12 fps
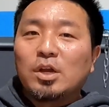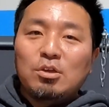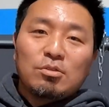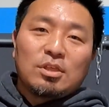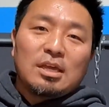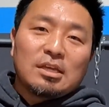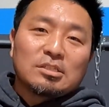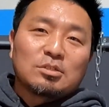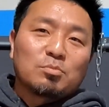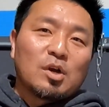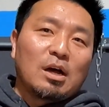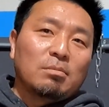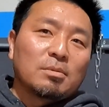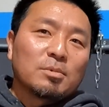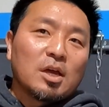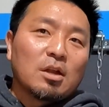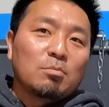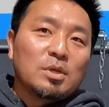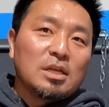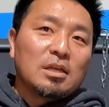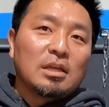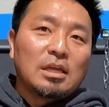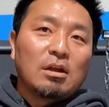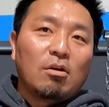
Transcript: what do you think is the problem gonna be,